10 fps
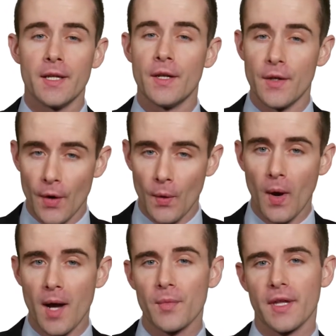
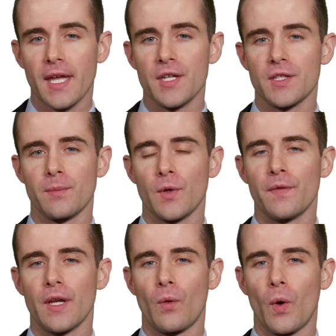no-obligation
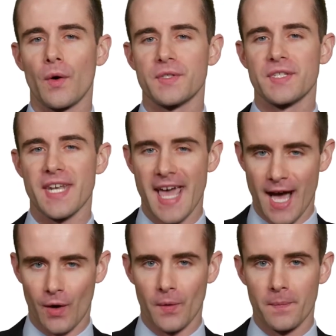moving quotes
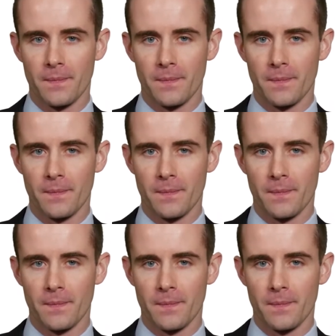now.